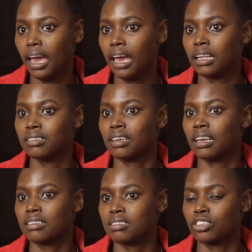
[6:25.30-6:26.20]
and tell
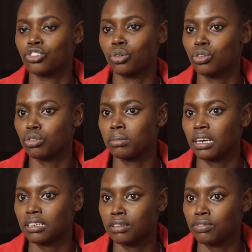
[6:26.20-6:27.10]
us that you're going to make
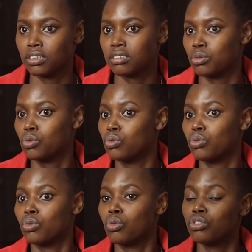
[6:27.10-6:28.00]
a difference?
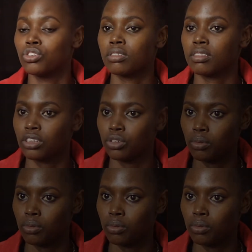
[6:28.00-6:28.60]
Who do you think you